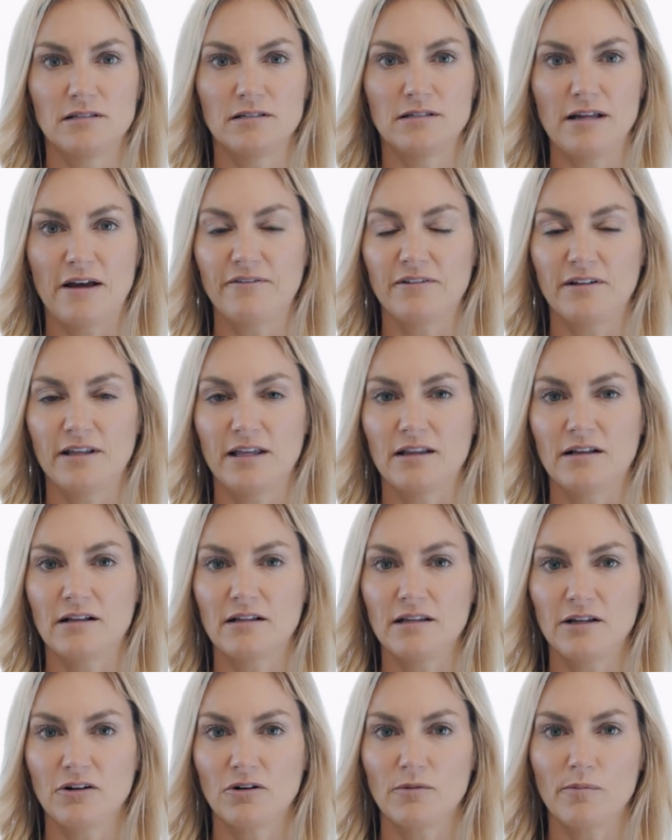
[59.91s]
definitely the
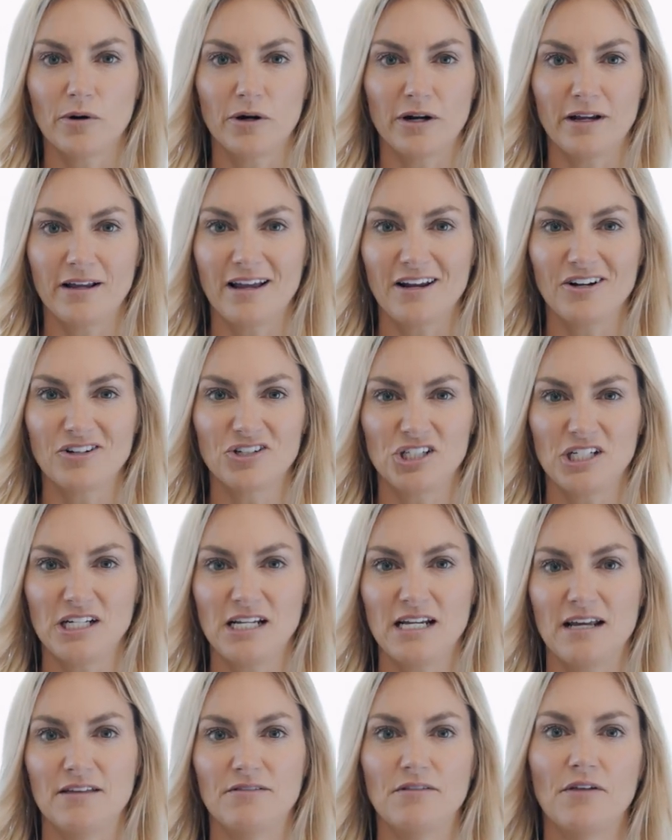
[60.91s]
cleaner burning
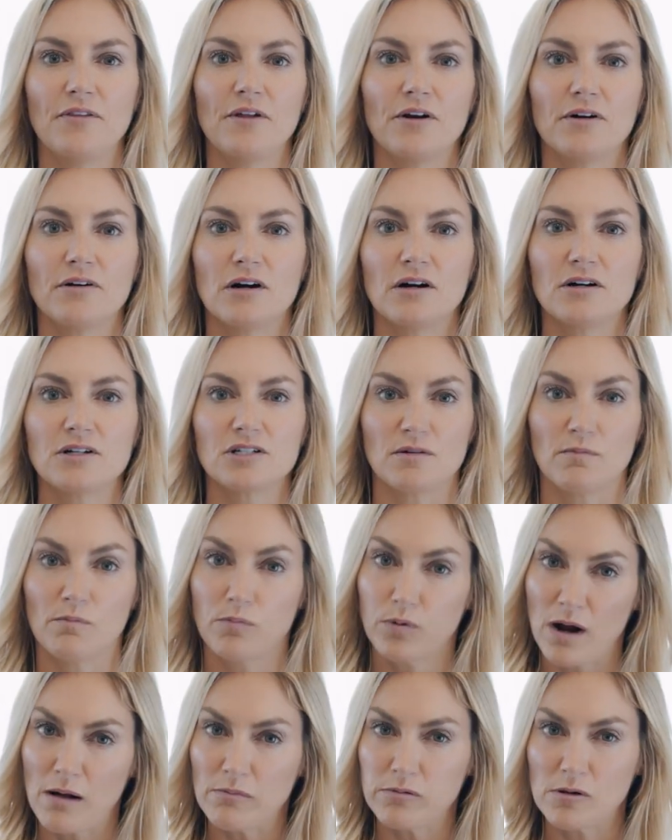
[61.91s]
energy and that there are some
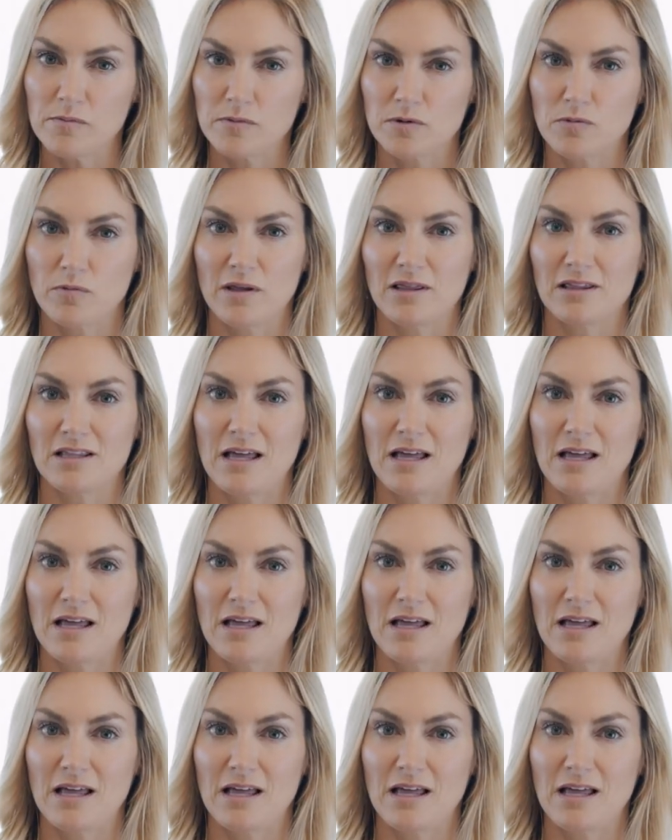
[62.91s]
problems with